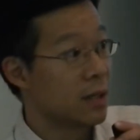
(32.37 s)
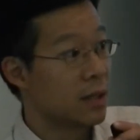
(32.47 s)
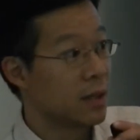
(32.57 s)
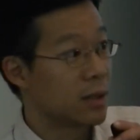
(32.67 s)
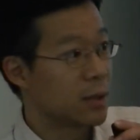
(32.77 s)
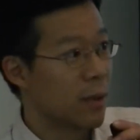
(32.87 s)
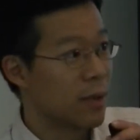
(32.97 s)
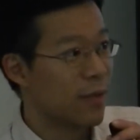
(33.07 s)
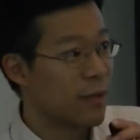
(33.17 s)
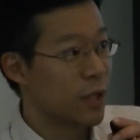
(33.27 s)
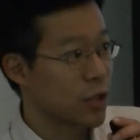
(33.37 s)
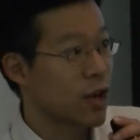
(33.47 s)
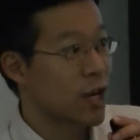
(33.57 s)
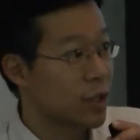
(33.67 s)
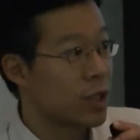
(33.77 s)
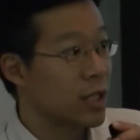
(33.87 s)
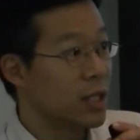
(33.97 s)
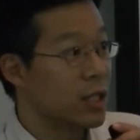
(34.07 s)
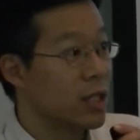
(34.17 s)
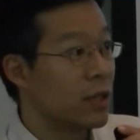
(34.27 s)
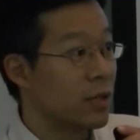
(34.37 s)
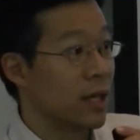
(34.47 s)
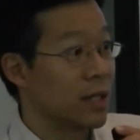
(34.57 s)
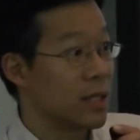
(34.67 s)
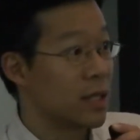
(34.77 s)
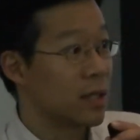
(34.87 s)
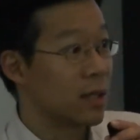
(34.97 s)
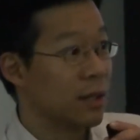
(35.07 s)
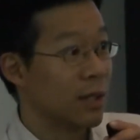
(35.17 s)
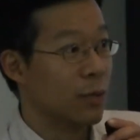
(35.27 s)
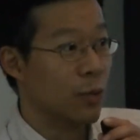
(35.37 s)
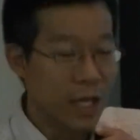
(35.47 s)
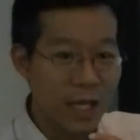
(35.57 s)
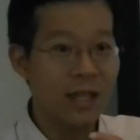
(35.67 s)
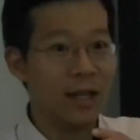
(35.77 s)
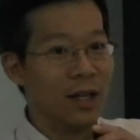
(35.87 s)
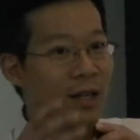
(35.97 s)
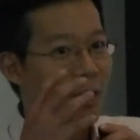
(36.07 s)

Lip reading: It's probably the first tranche TDG grants that we